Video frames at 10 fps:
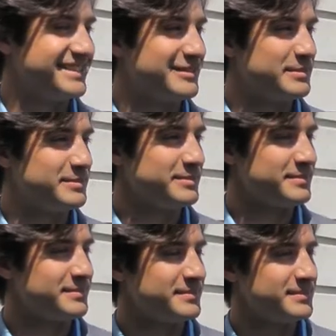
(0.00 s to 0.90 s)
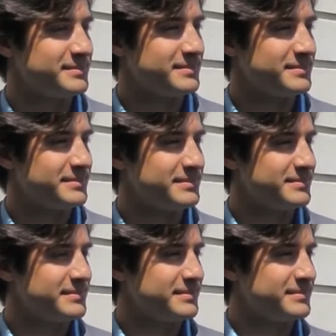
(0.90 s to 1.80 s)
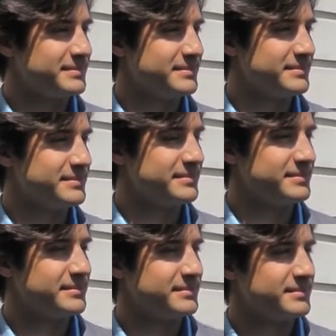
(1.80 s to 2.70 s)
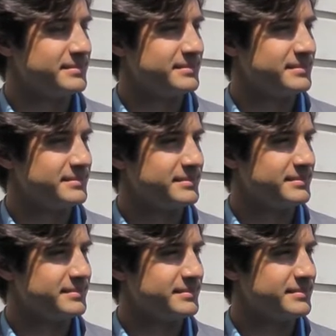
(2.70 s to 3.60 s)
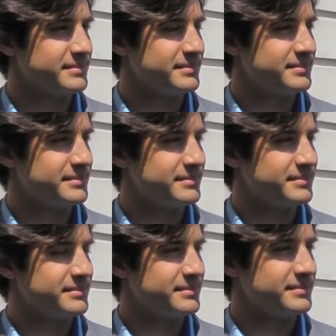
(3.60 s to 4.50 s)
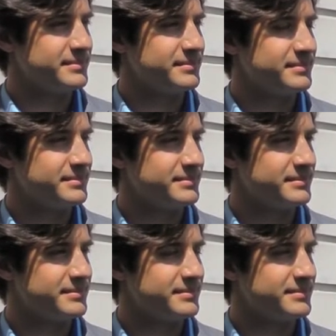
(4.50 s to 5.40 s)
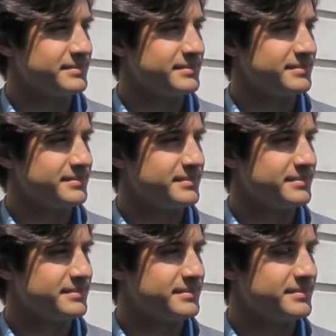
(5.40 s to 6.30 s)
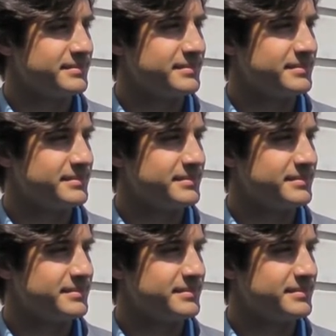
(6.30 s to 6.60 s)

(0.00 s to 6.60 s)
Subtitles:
(not speaking)